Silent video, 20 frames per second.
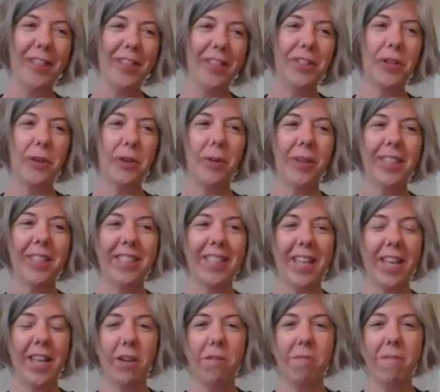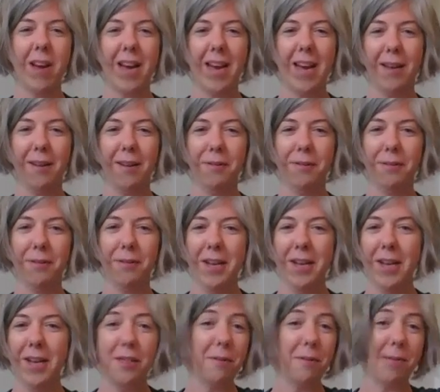the stories that you have,
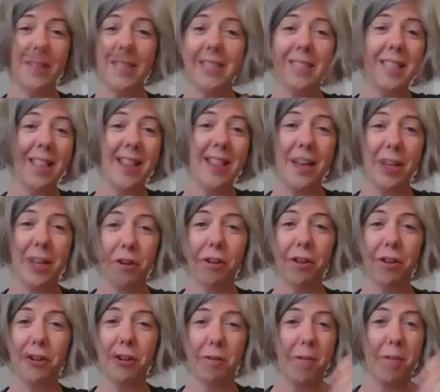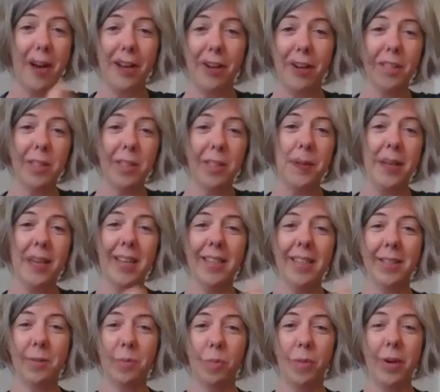the reason that you're a good writer is
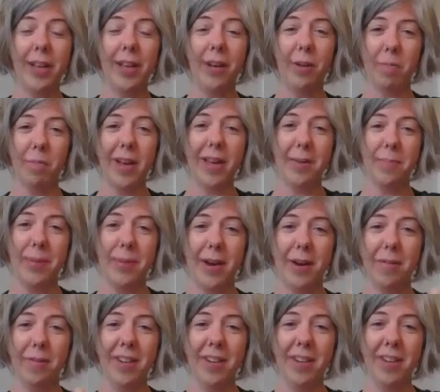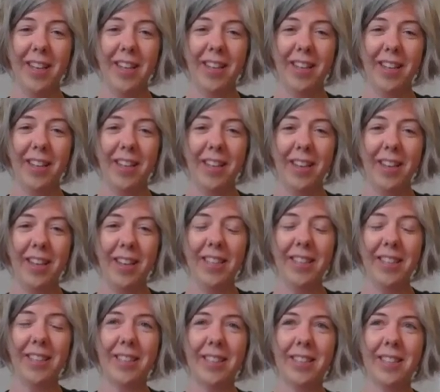because what you write about
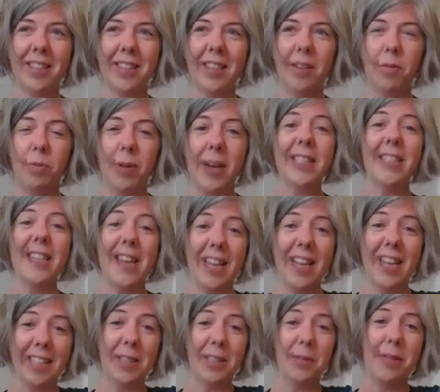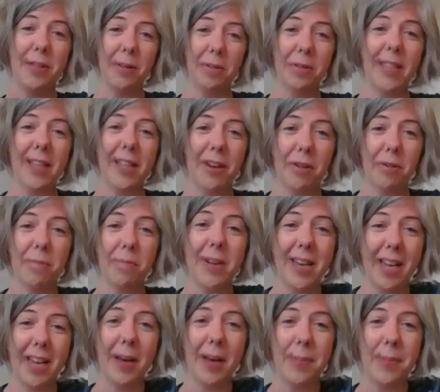resonates with those that are
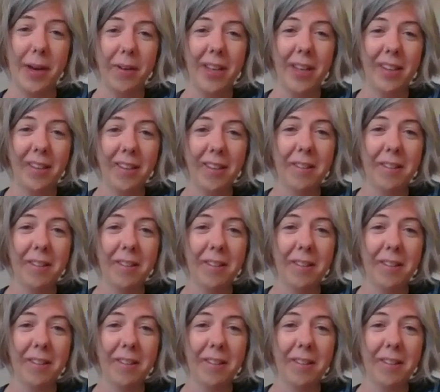reading about it.